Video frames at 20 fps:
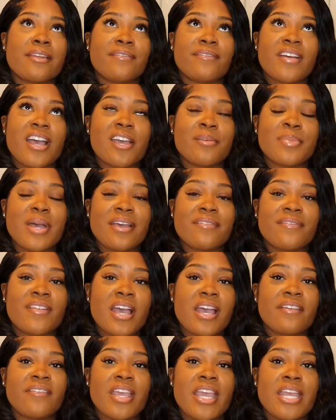a
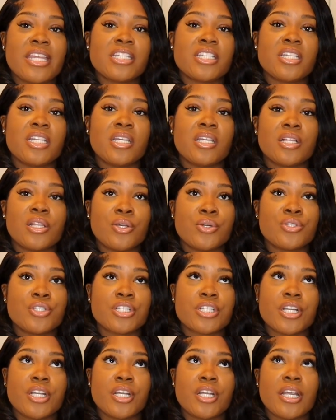5x5 HD
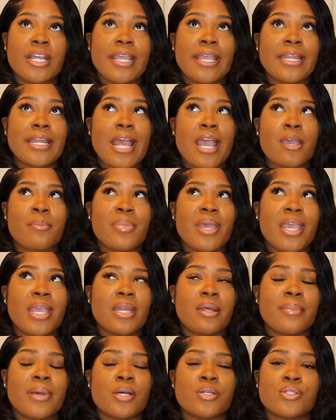closure, and I
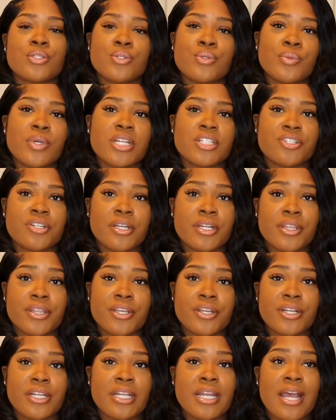paid about
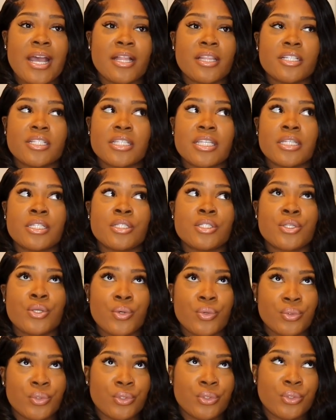$230 in
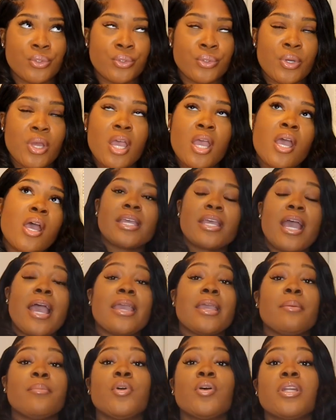total. I
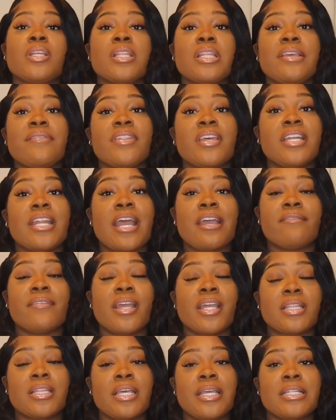am going to leave the
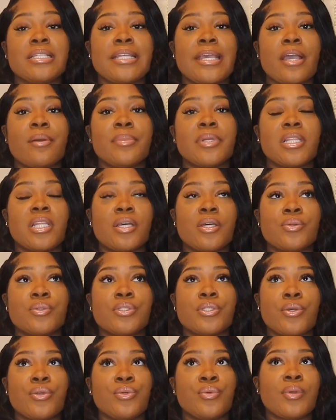direct link down below
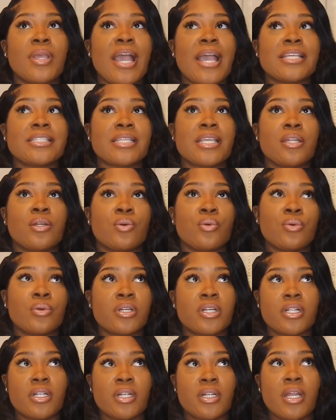so you guys can
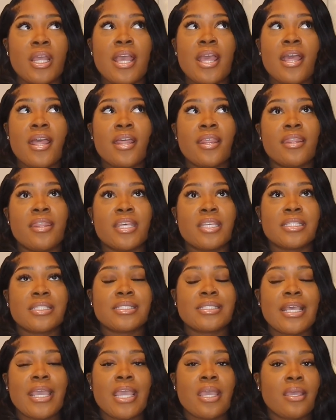order the
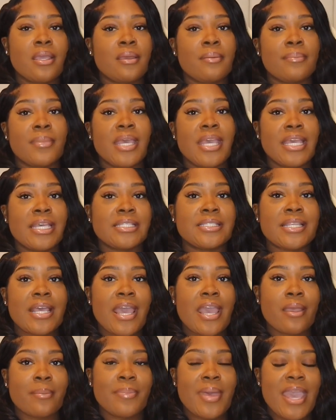same
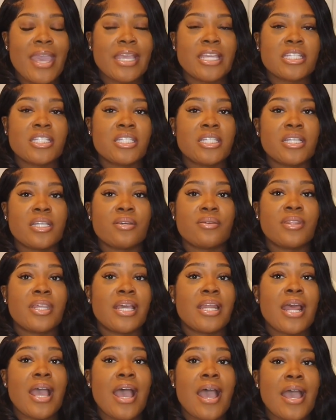exact package deal
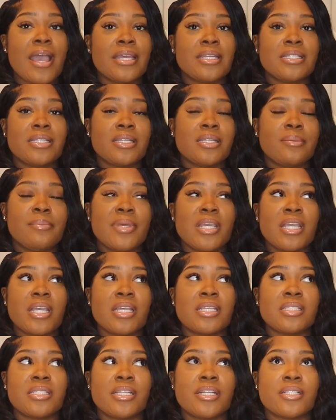that I did,
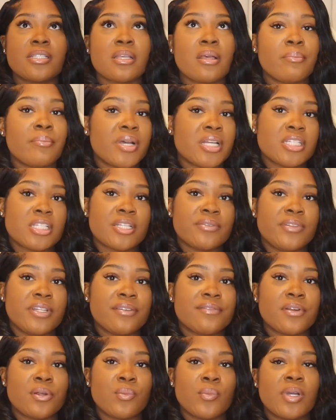because there's a bunch of
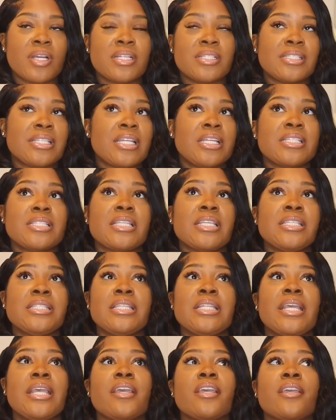different ones and it's
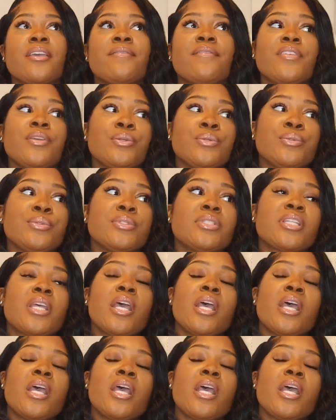easy to get confused.